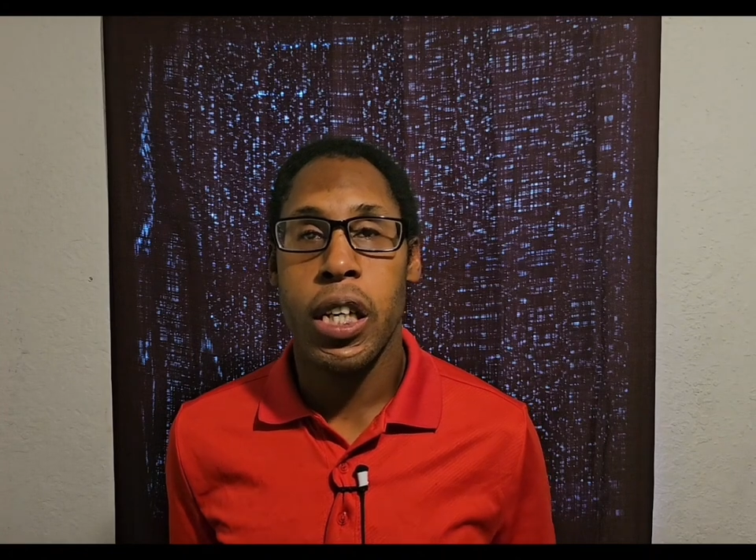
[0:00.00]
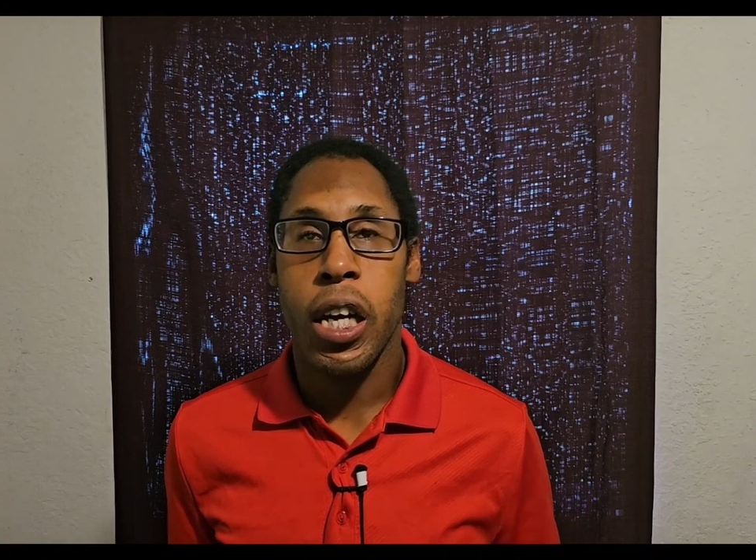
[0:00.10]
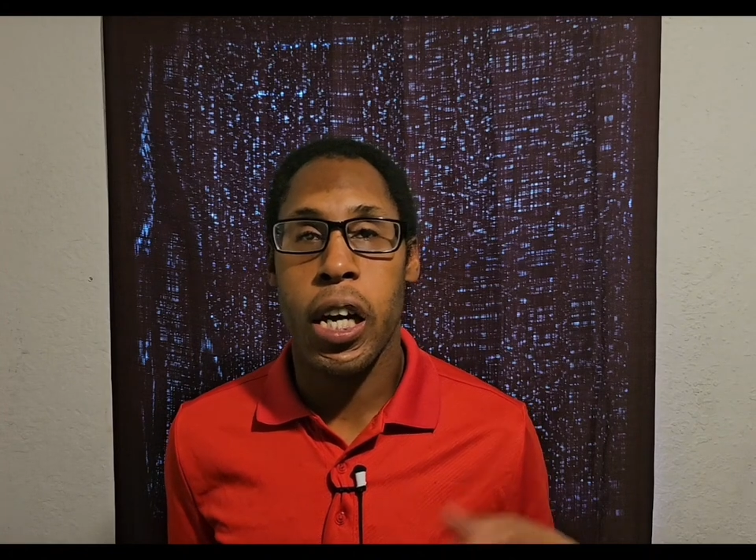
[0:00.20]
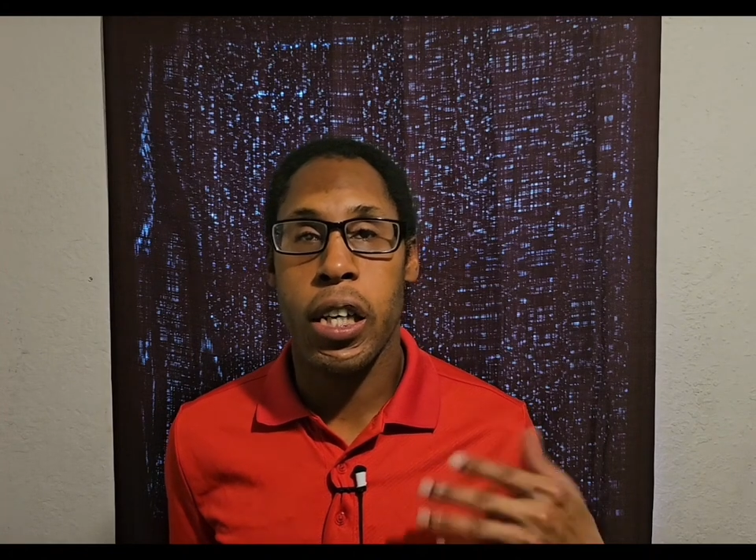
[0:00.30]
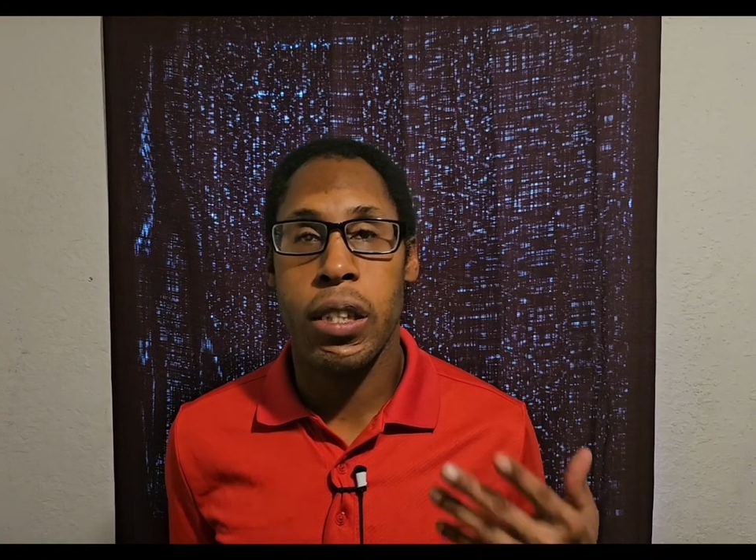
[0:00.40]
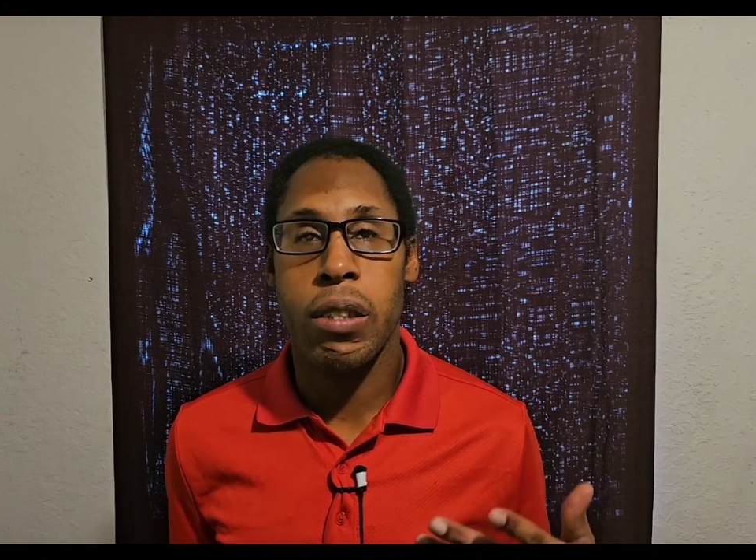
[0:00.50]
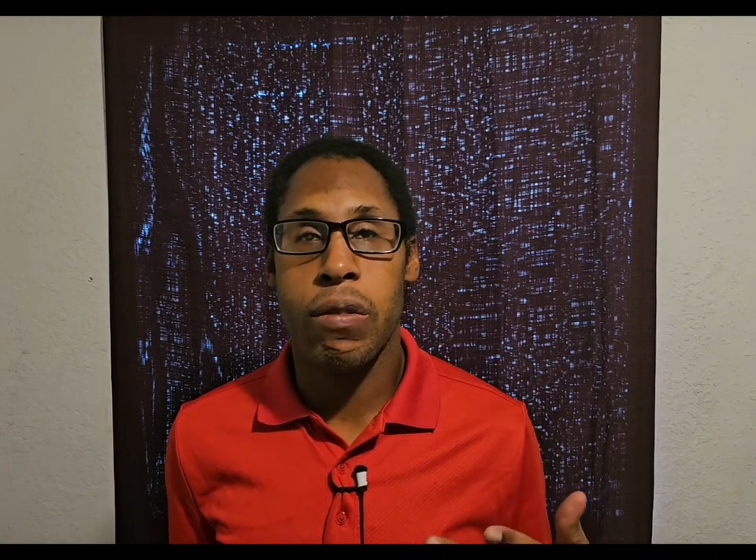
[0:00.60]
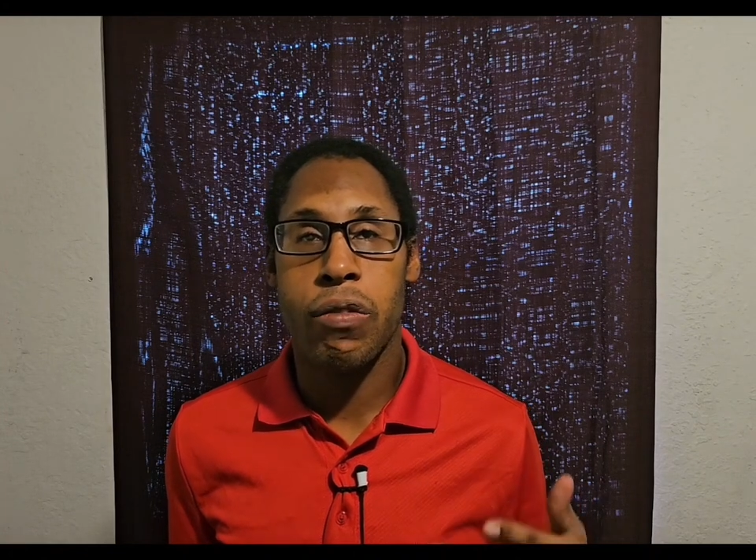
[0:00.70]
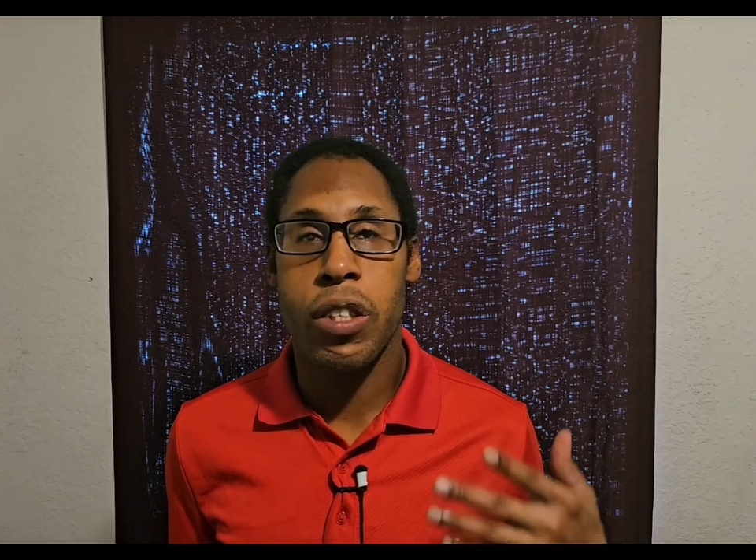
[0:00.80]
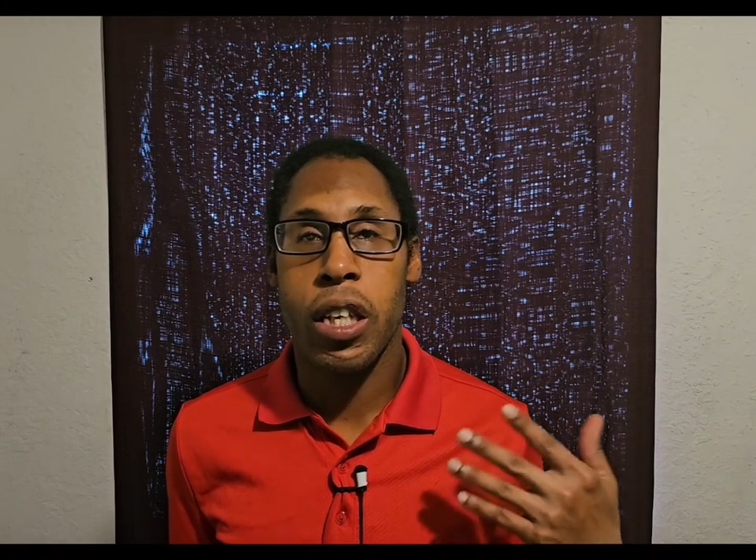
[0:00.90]
And
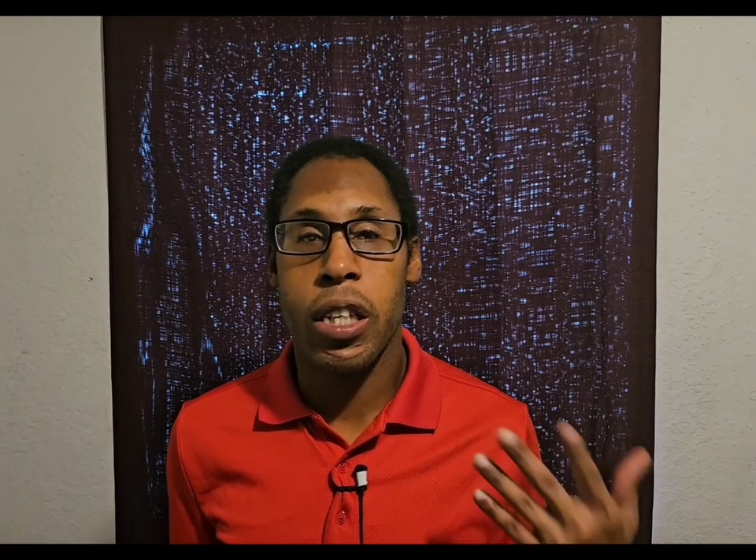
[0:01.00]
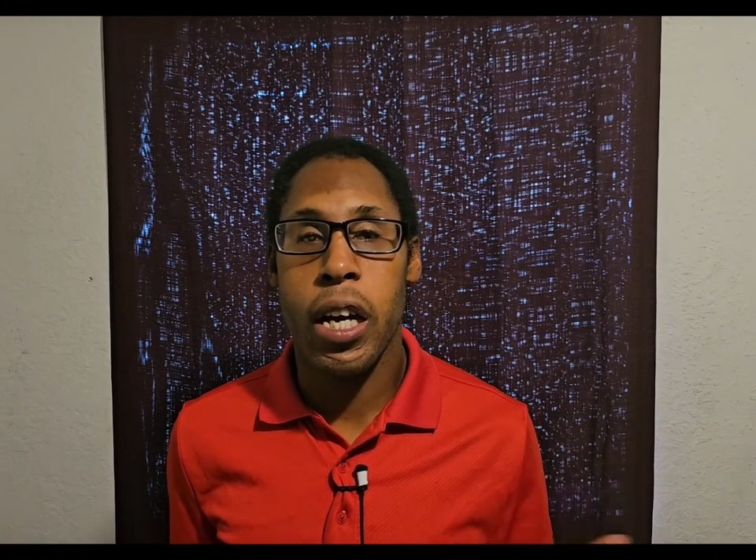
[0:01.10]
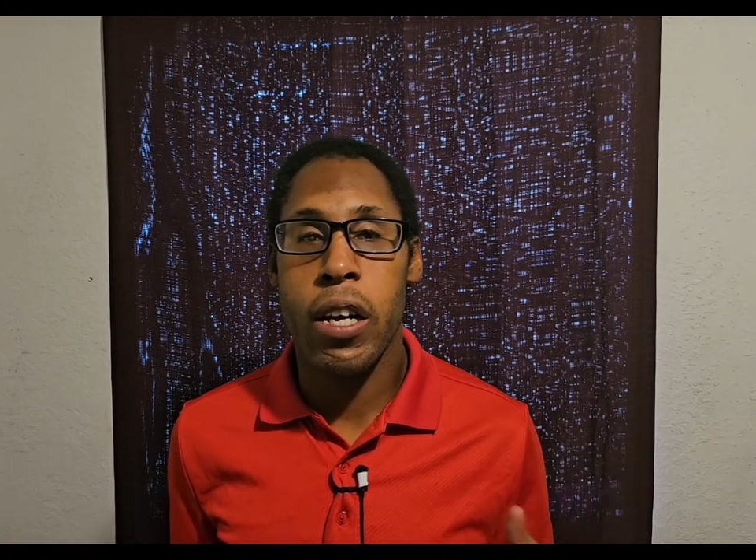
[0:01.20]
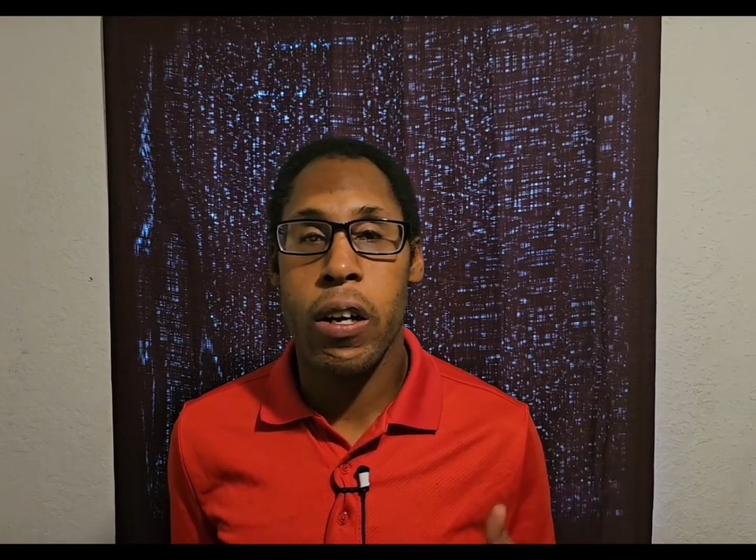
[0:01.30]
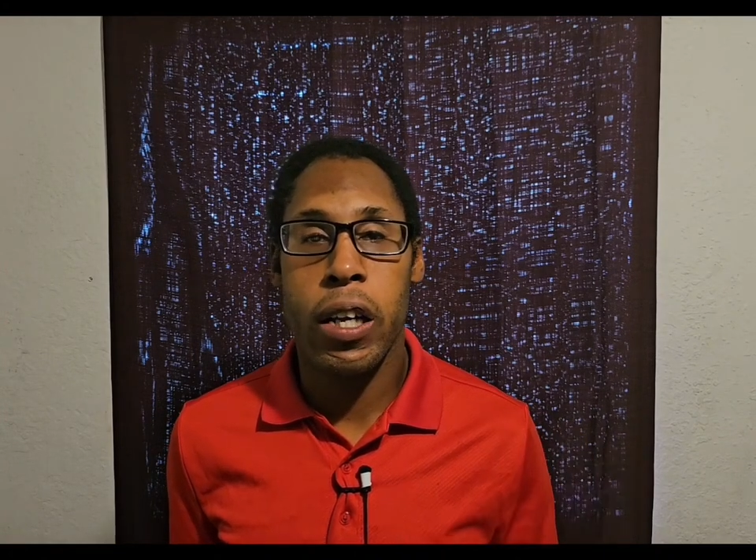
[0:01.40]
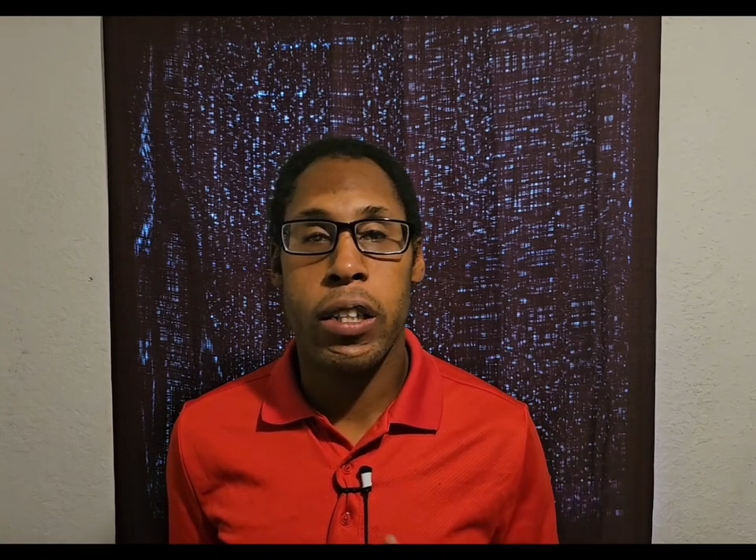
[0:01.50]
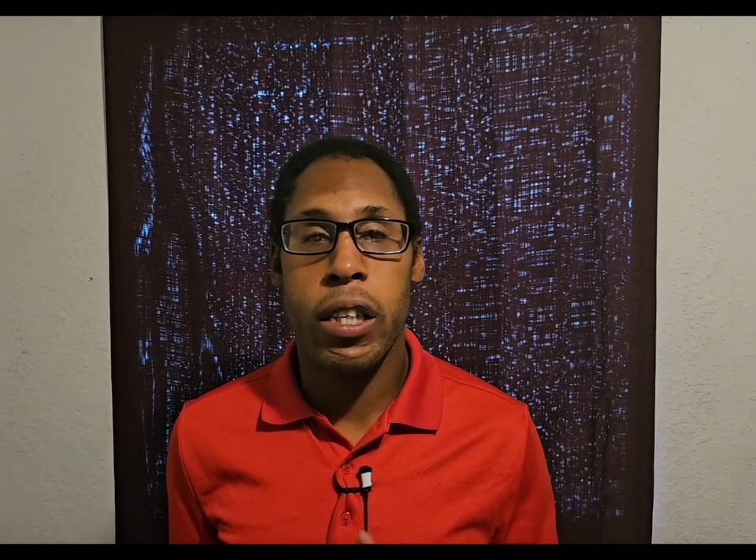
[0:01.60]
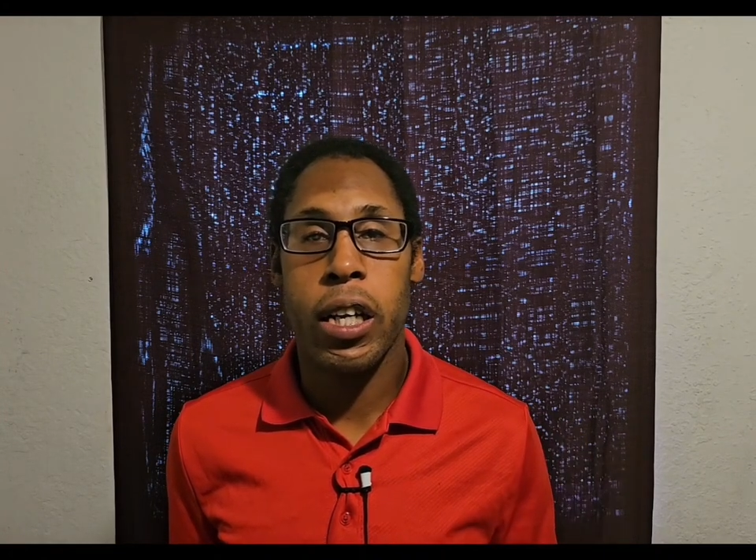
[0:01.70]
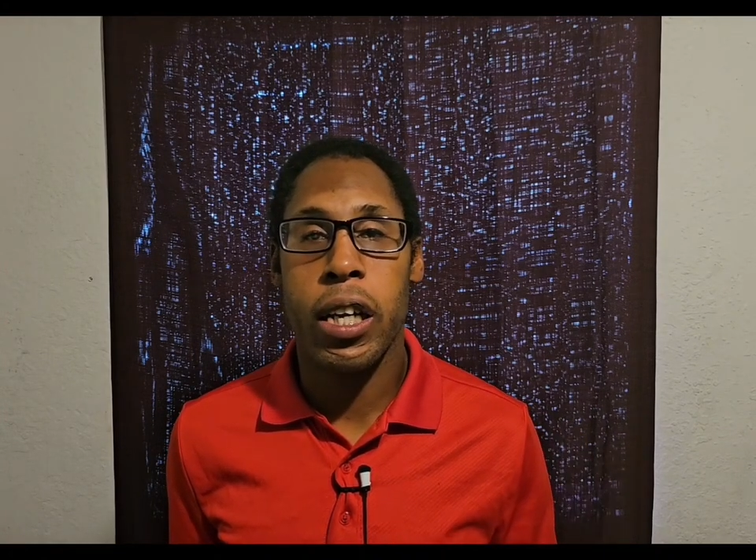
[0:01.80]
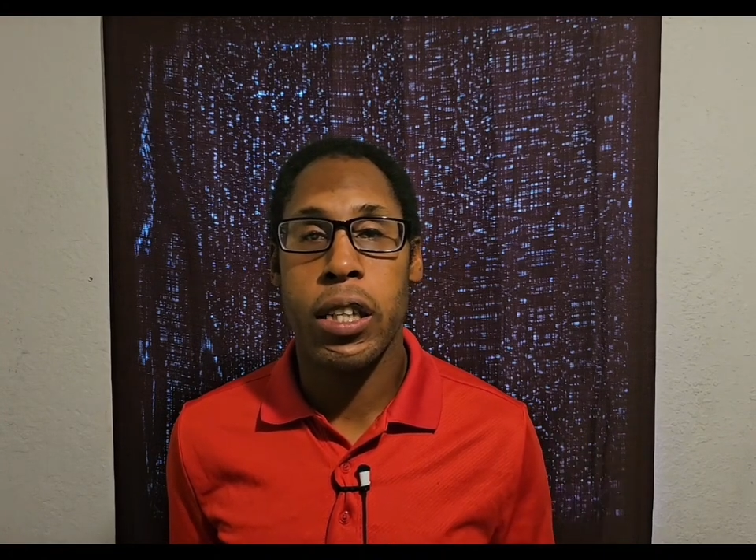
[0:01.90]
for a lot of y'all out there
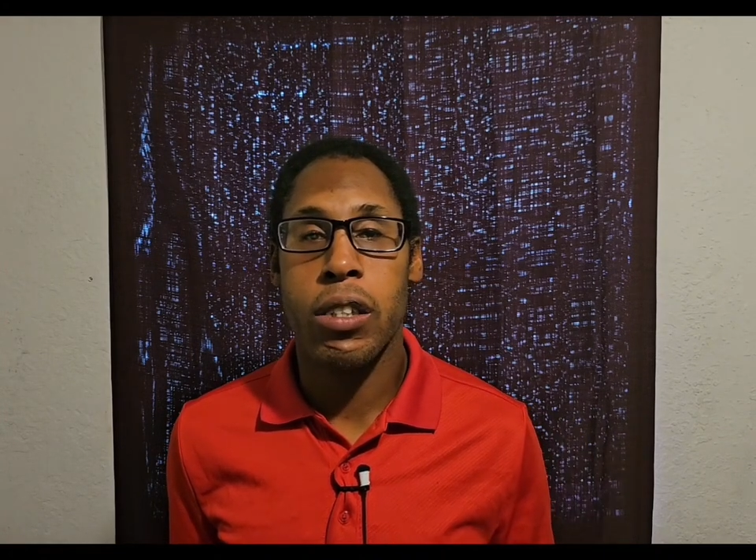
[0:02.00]
that likes